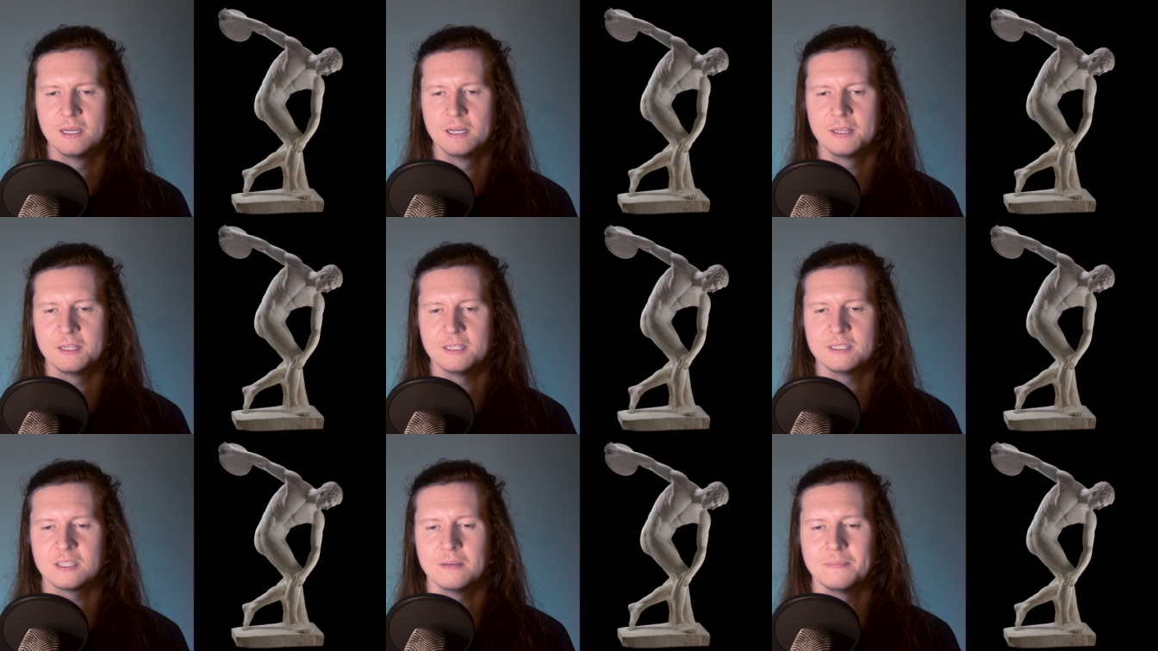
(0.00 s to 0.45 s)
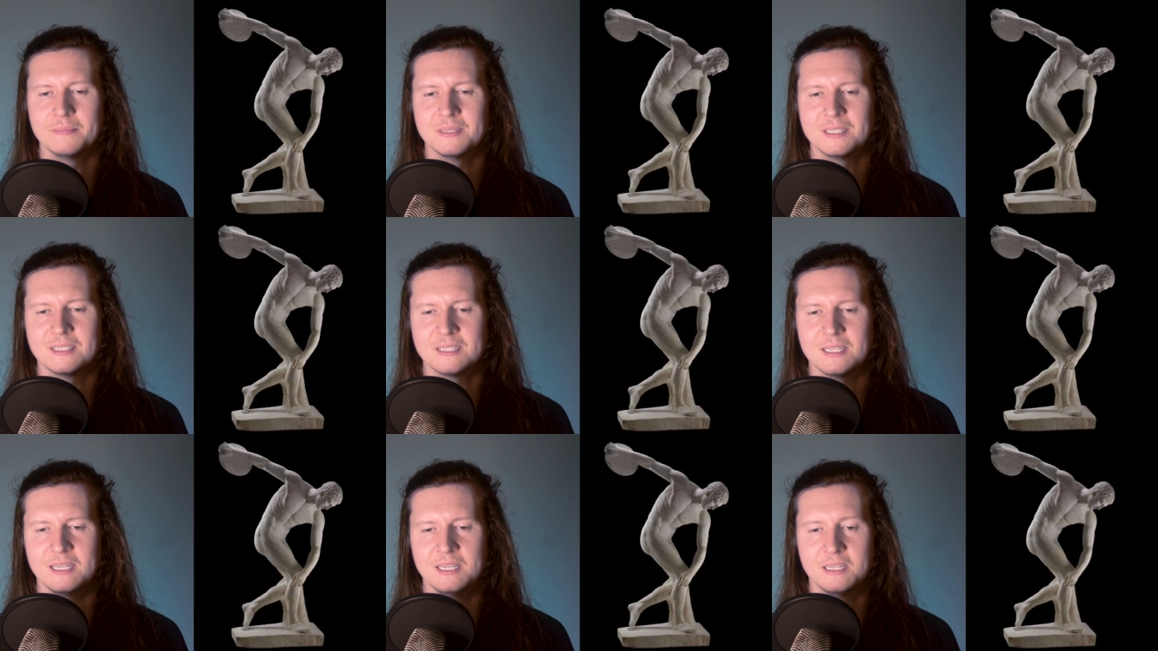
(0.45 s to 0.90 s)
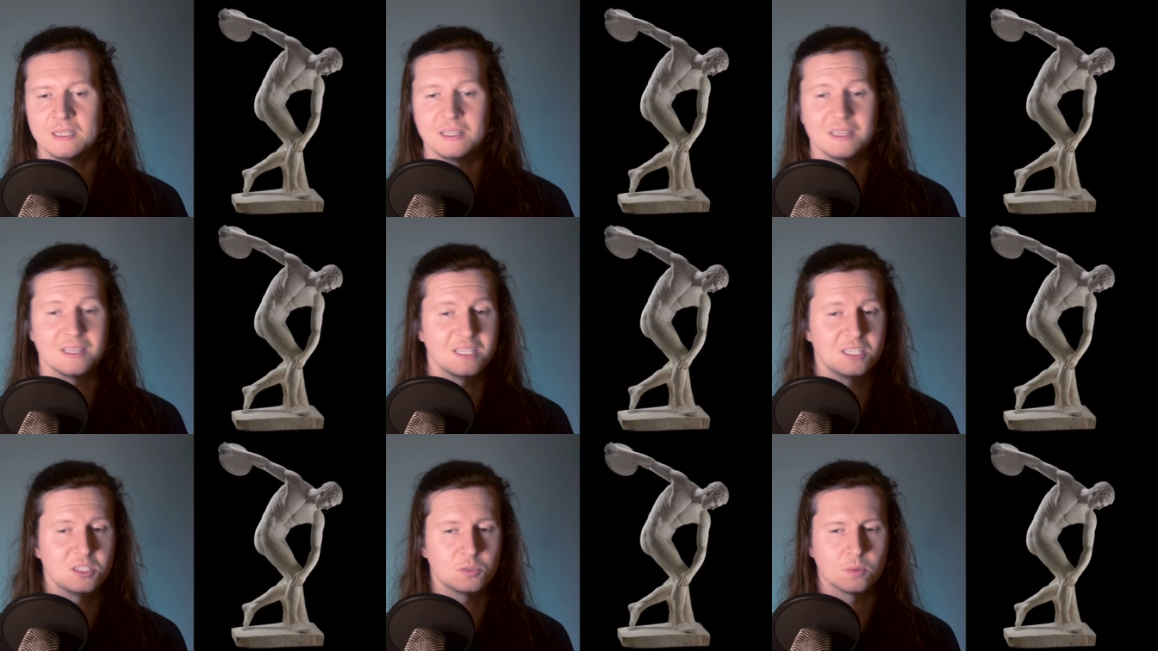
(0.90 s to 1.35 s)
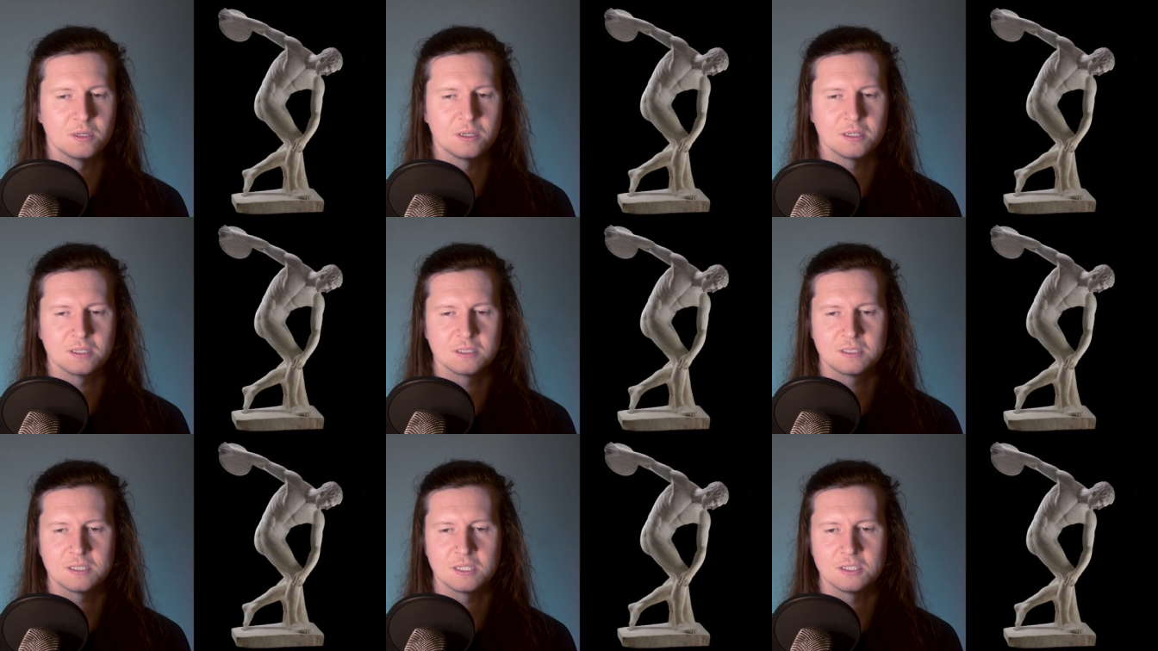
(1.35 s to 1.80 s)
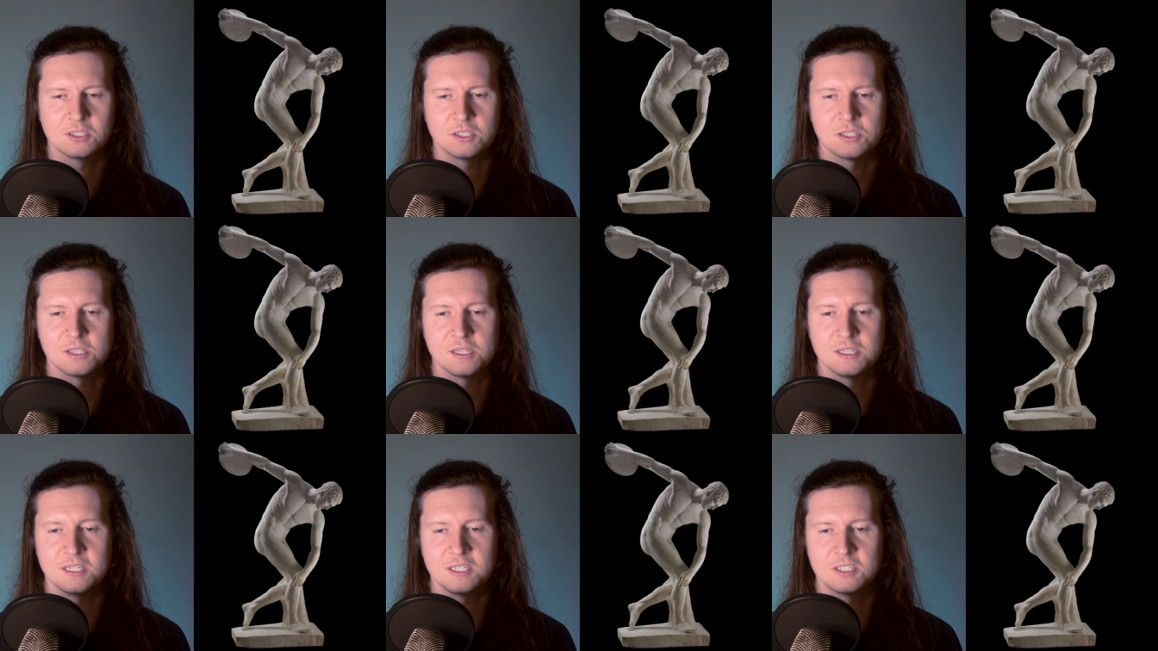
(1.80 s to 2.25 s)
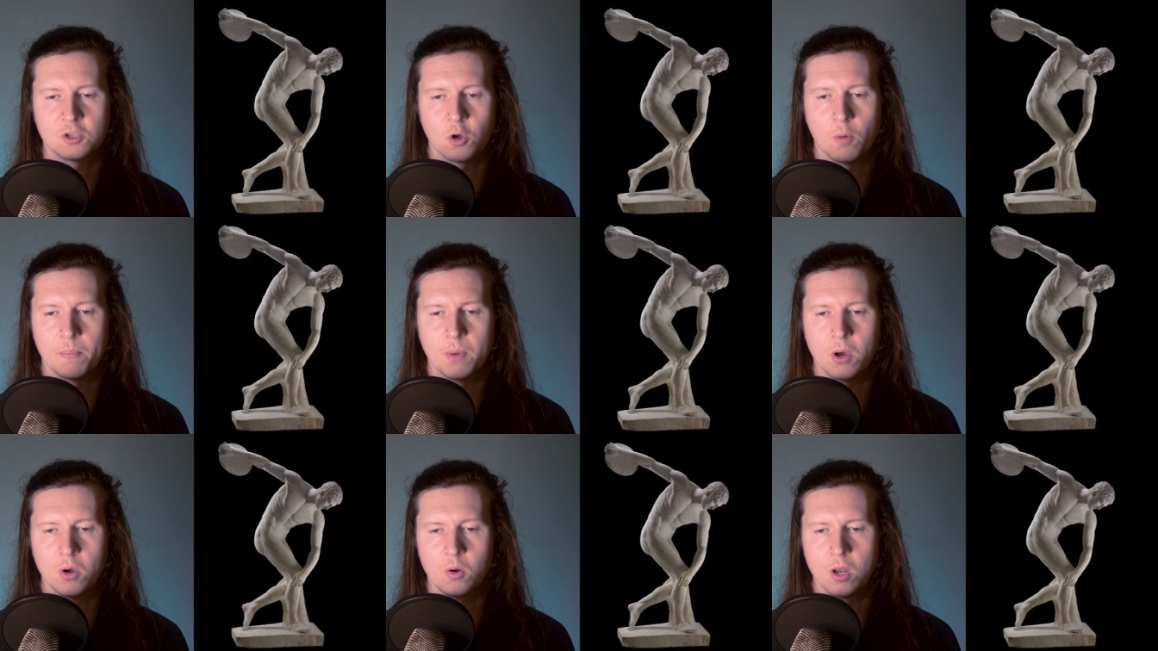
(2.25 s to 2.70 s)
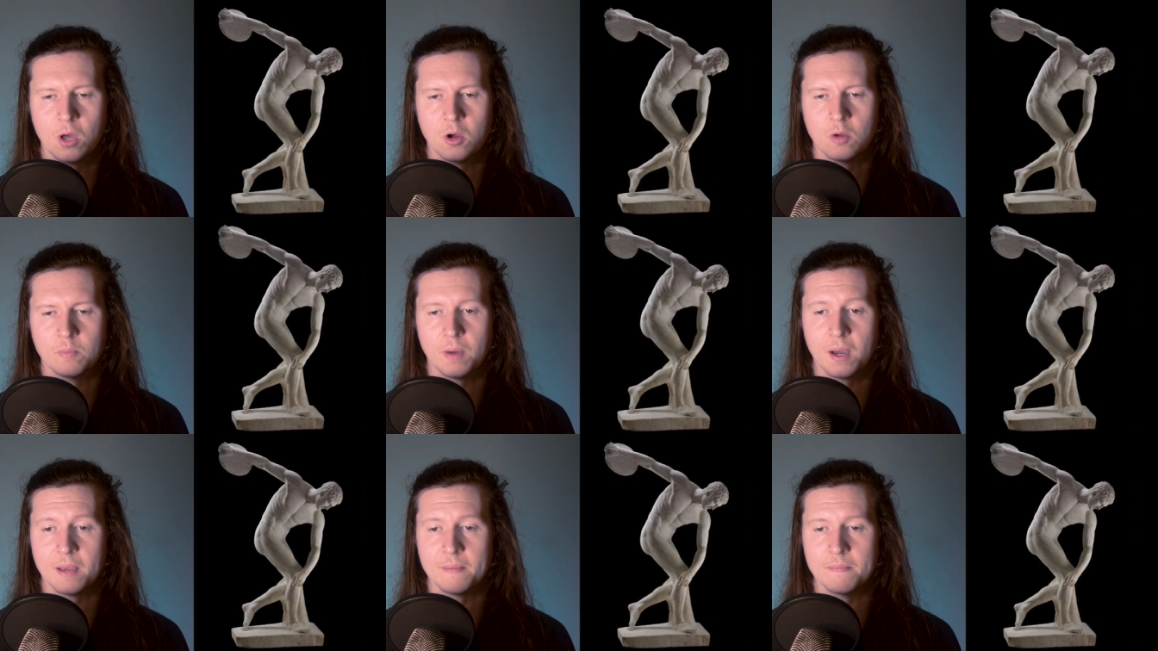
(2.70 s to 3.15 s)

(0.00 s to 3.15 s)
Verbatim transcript: This can be seen in these works such as the Discobolo by